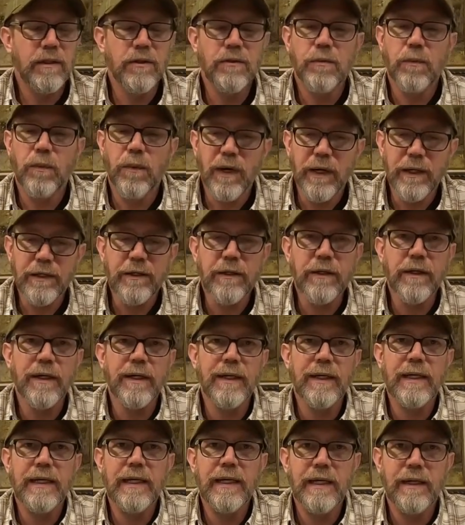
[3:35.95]
is what you're going
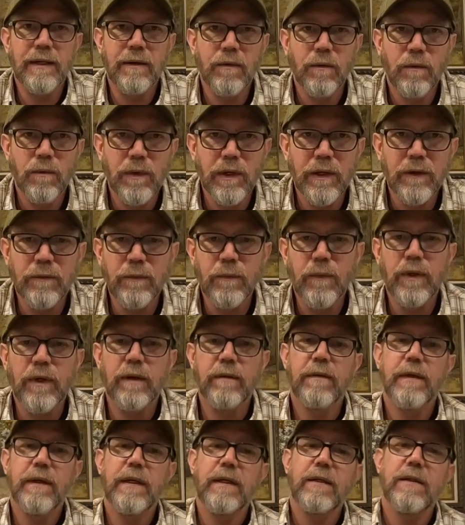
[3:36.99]
to get with one
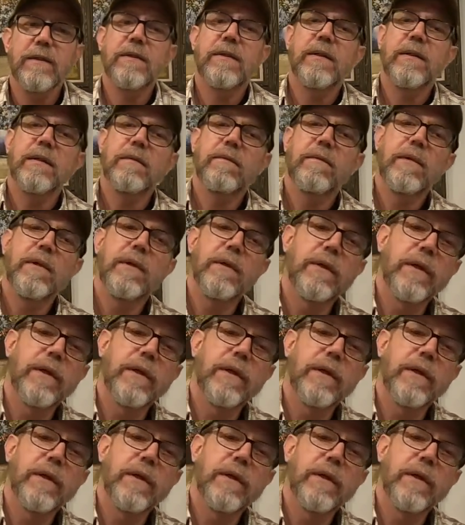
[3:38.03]
of these. You